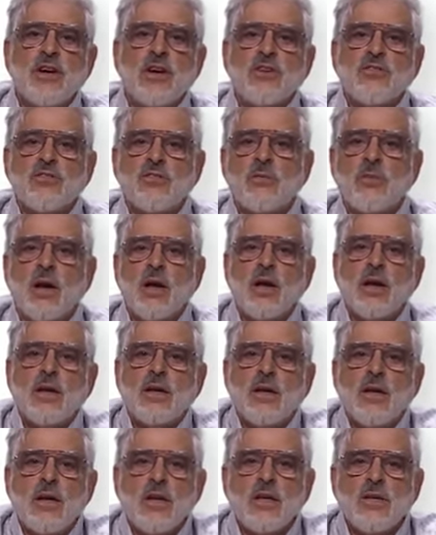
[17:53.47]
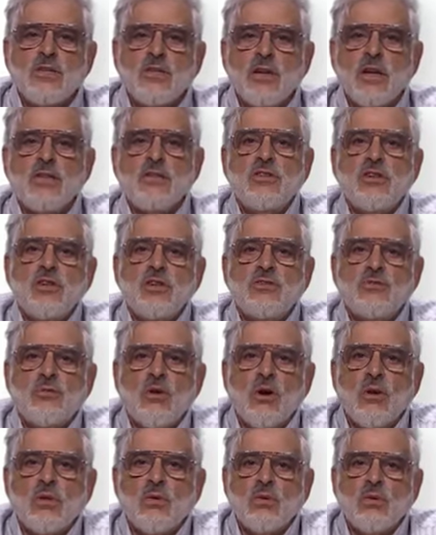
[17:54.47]
sub I sends each
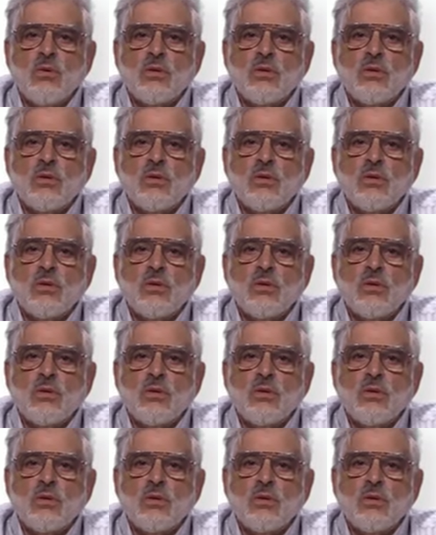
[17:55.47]
row.